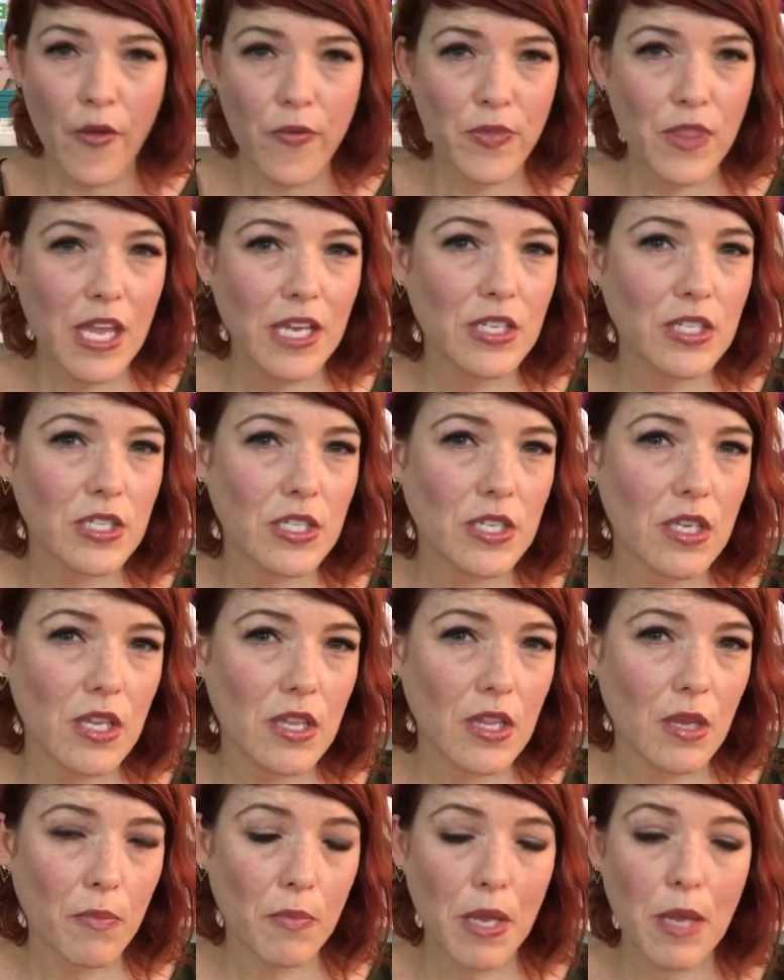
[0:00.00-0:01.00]
They,
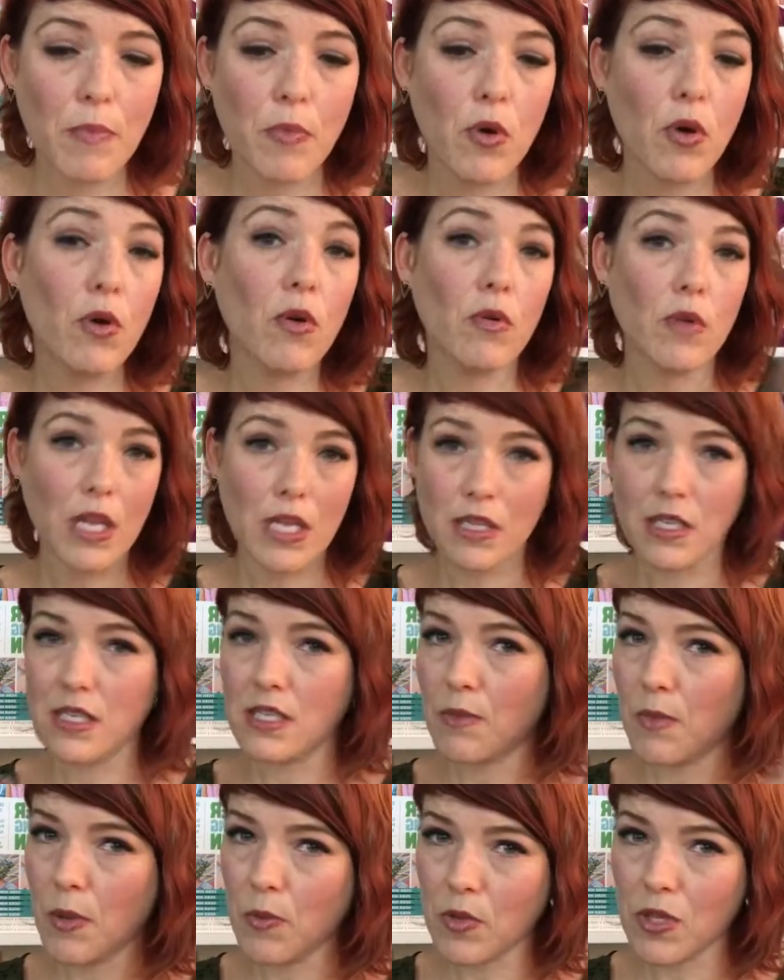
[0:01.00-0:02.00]
the people, at least
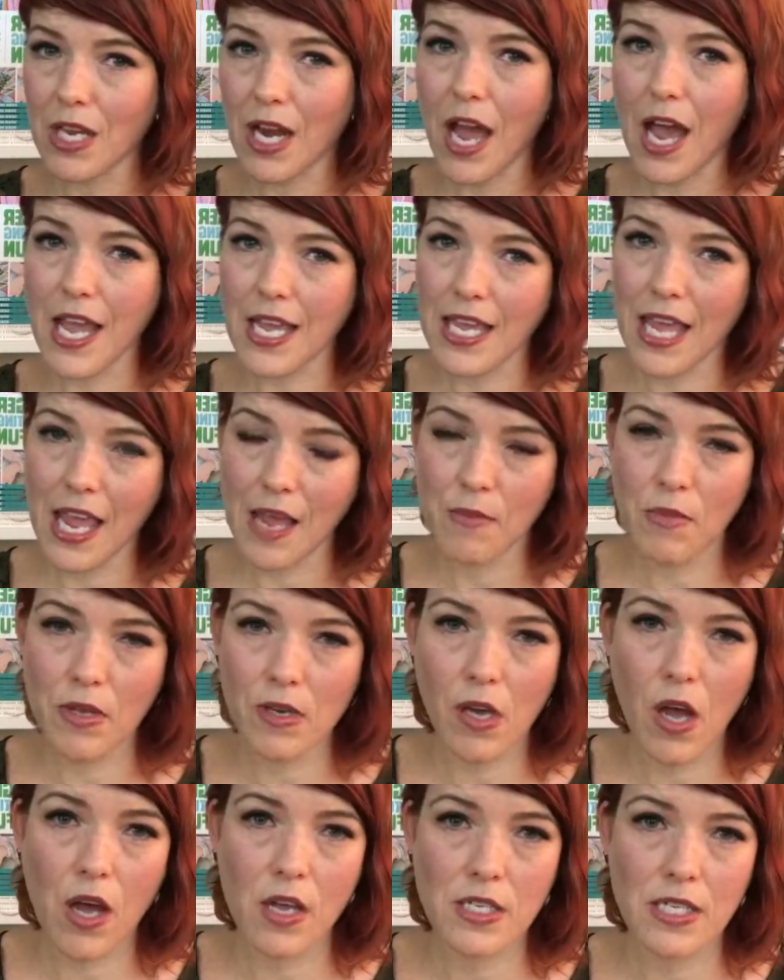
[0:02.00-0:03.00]
the people that I came in
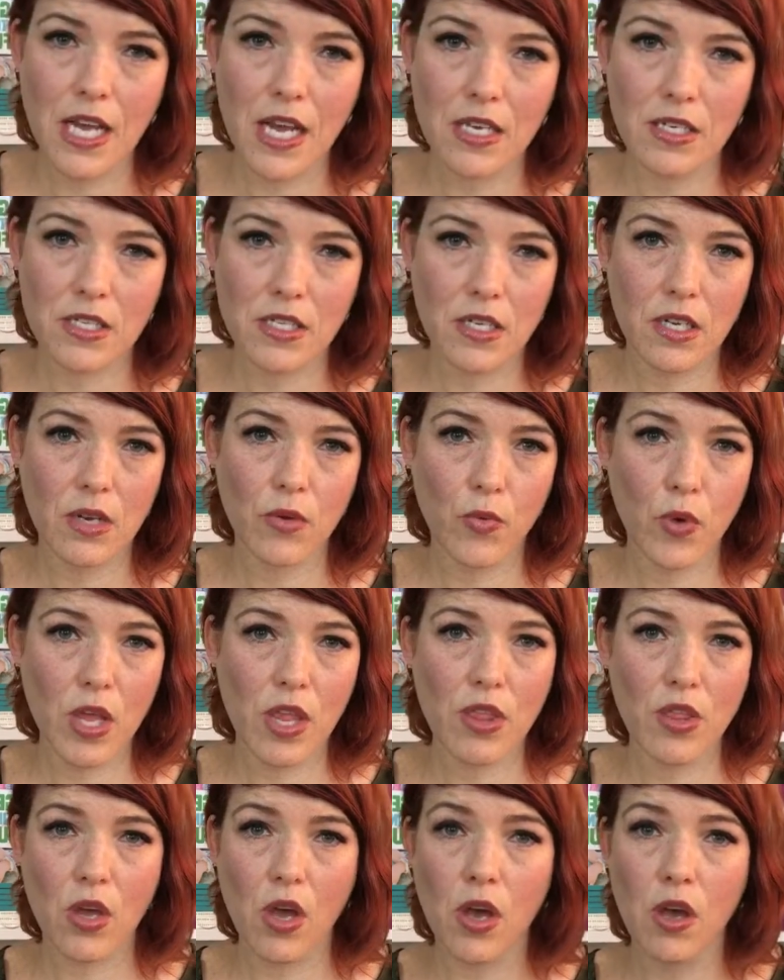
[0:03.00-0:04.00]
contact
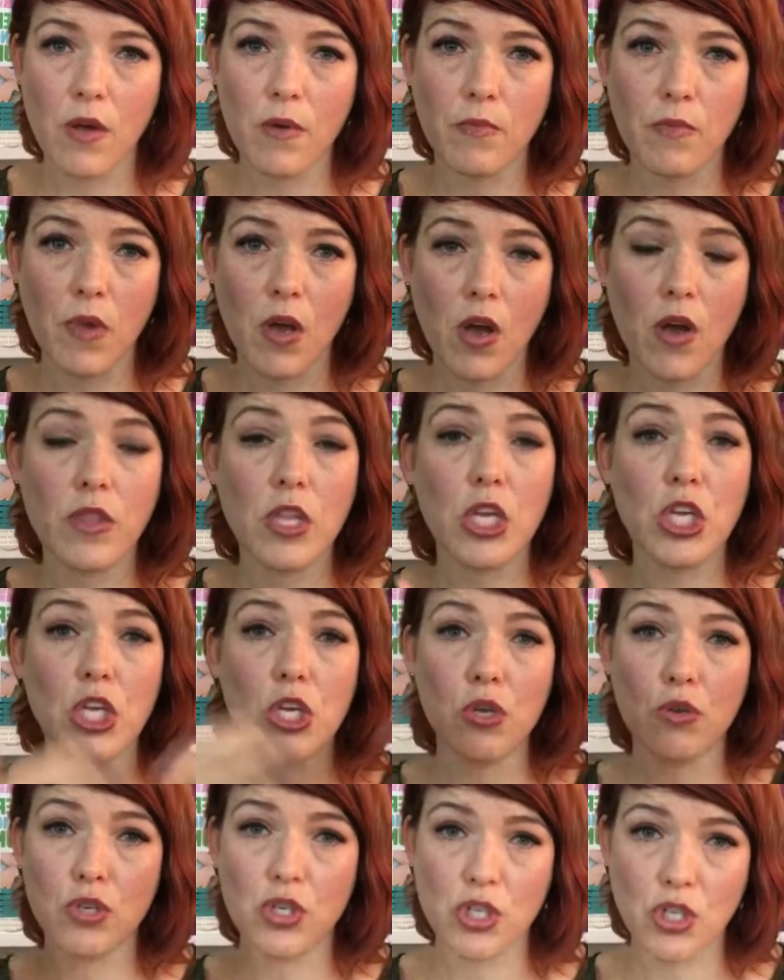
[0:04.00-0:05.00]
with um, on the
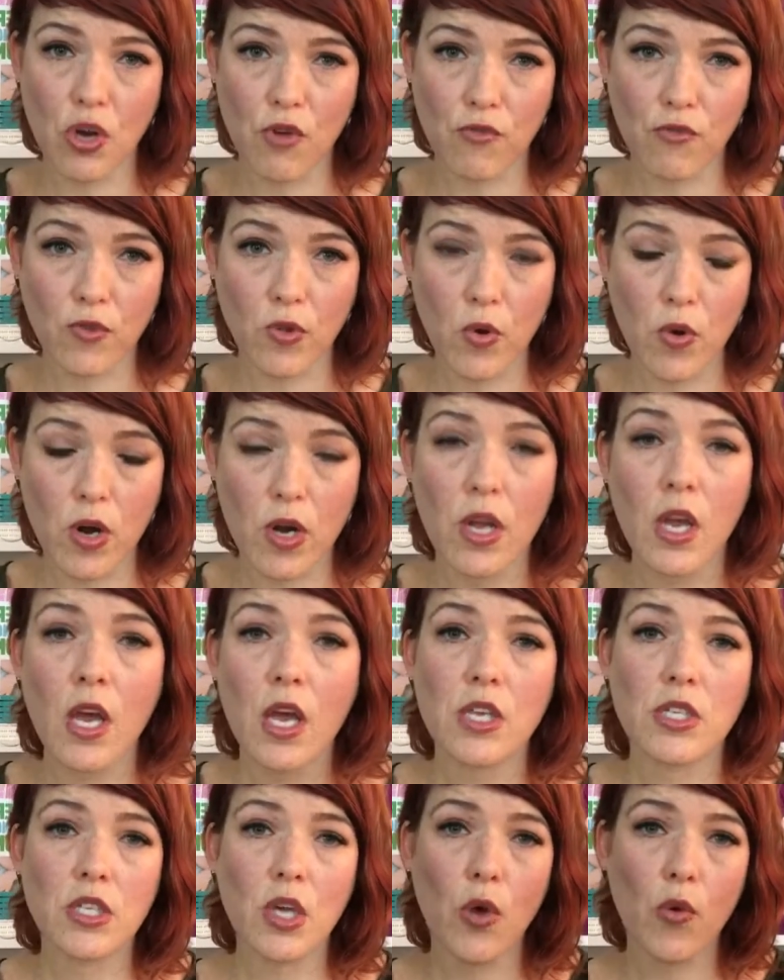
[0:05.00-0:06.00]
huge show floor.
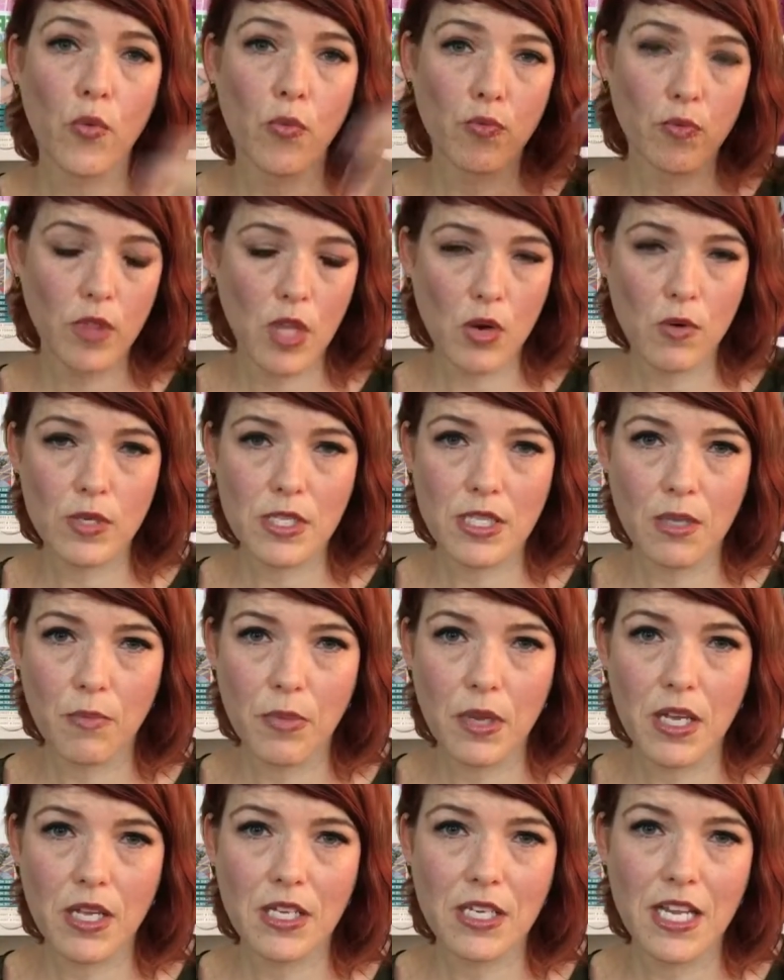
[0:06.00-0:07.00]
So there was the
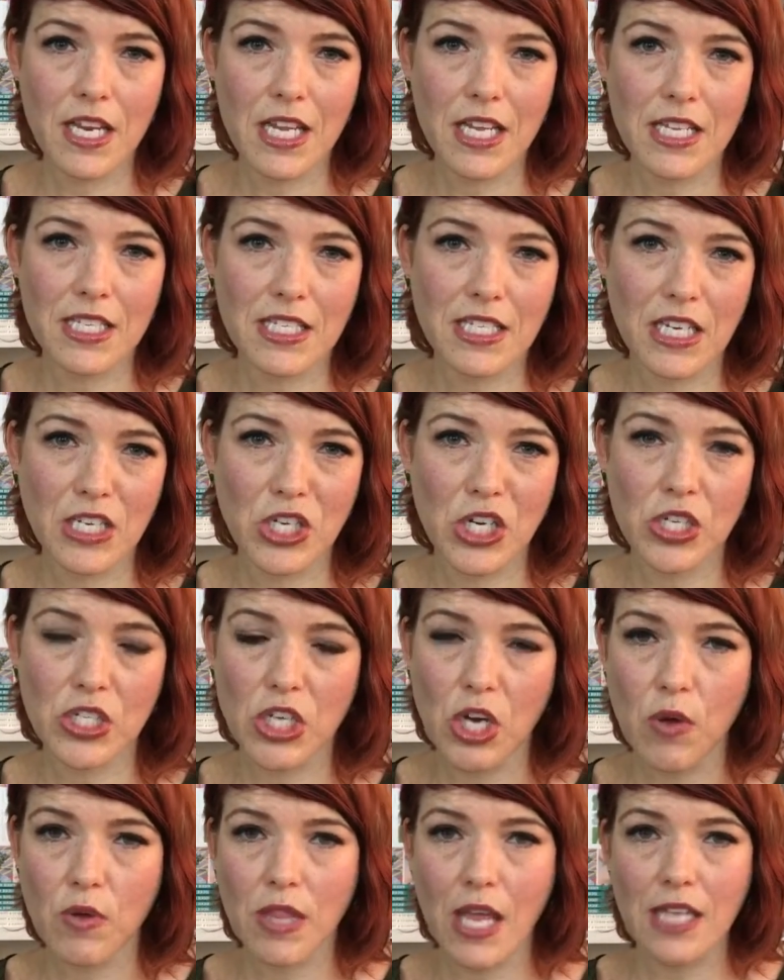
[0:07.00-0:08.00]
big knitting and stitching
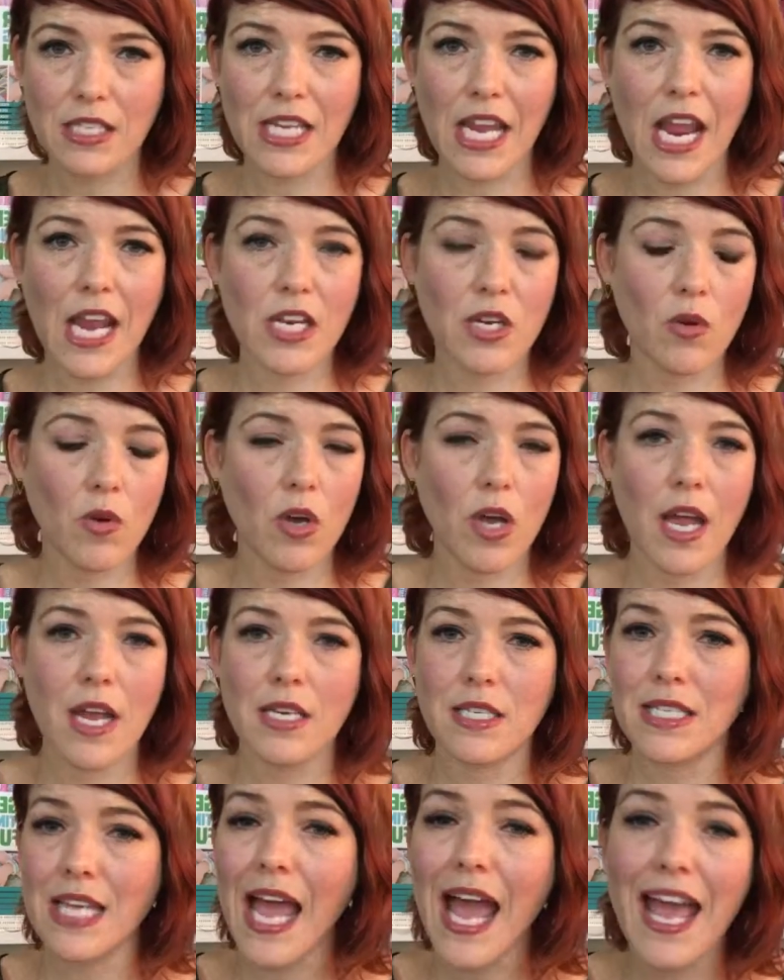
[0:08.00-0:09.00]
show, and that's annual,
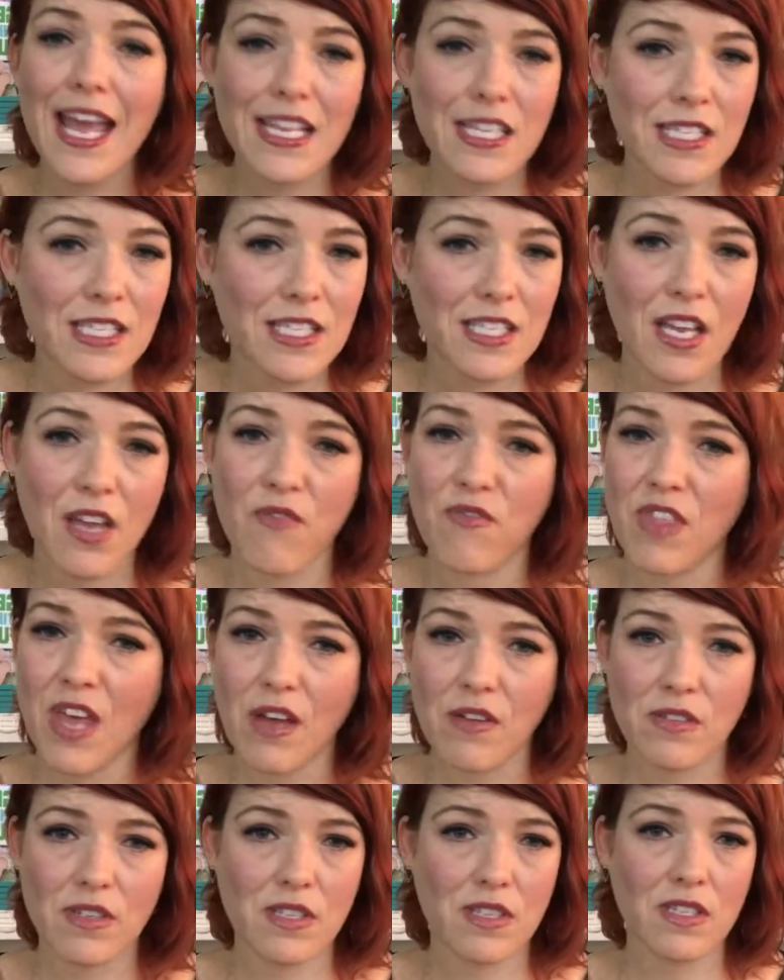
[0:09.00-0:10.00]
and tens of
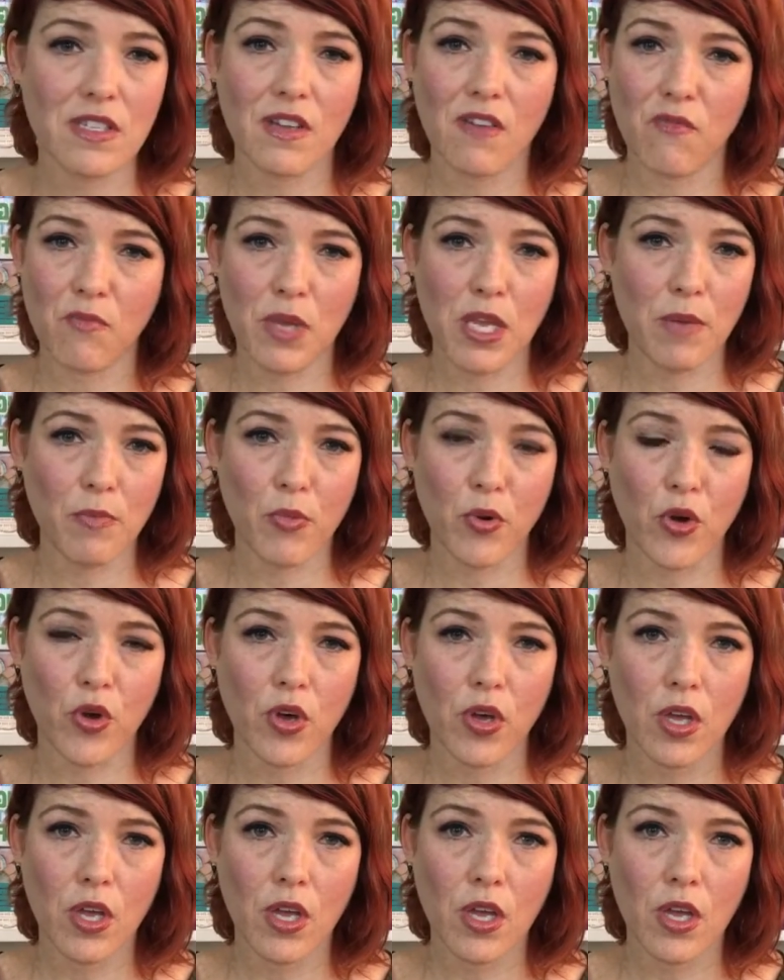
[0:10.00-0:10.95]
thousands of people